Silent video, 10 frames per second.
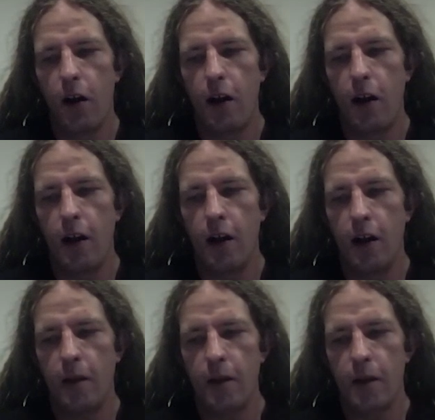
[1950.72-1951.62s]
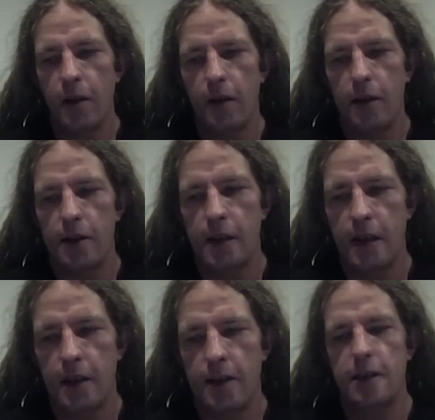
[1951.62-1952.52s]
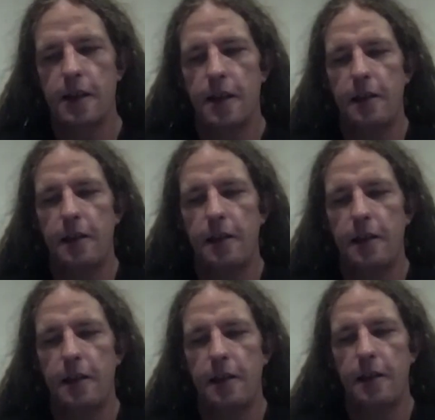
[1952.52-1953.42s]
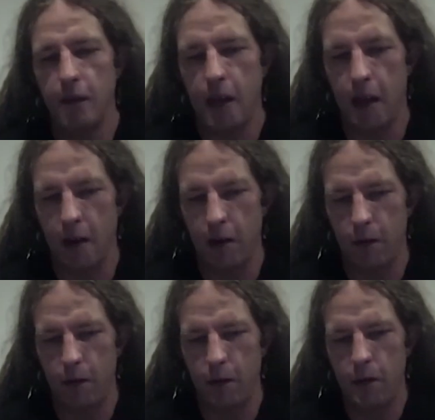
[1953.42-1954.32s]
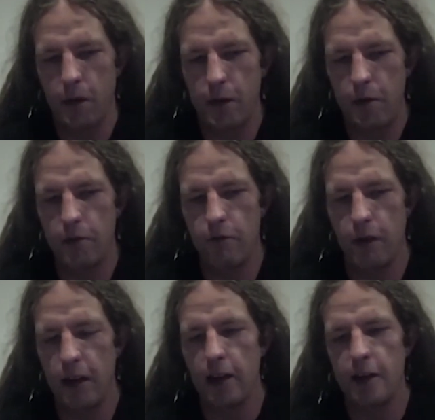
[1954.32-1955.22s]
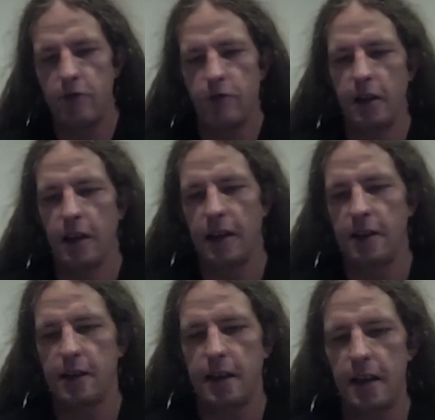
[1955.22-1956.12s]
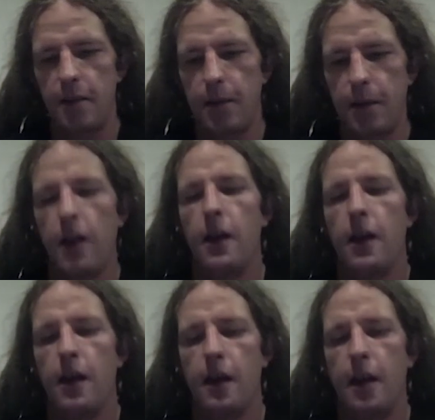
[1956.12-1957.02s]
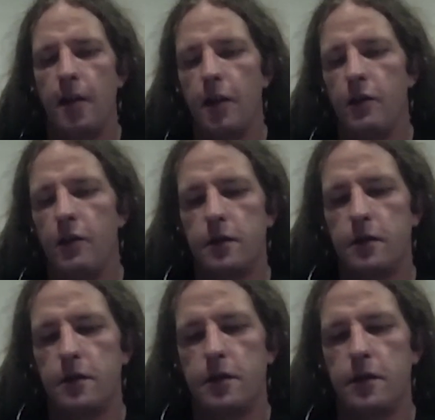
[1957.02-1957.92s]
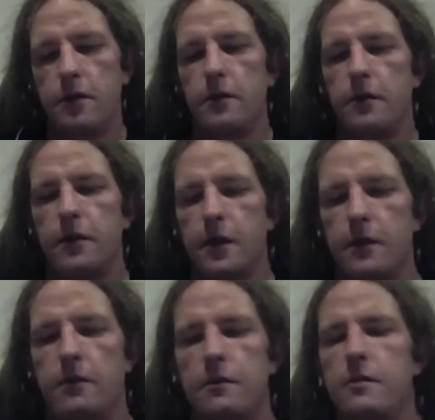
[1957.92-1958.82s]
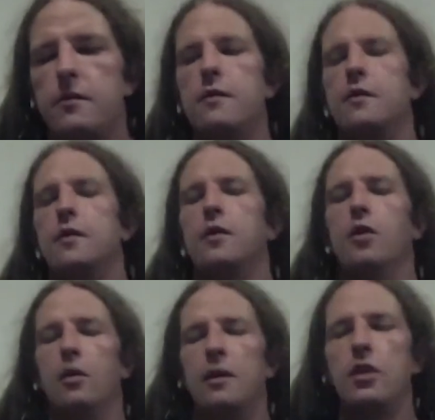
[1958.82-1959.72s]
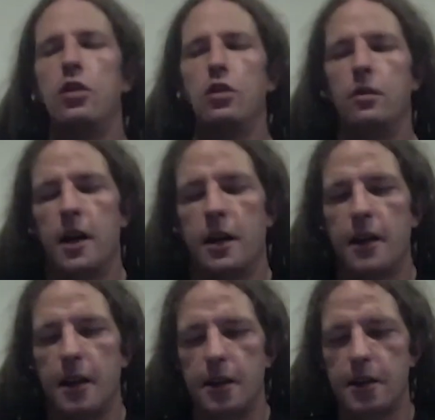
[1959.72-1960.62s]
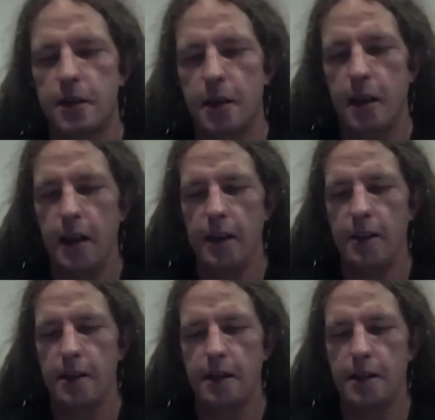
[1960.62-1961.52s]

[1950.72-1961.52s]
in another sense, I think the kind of regulatory landscape in those normally core markets is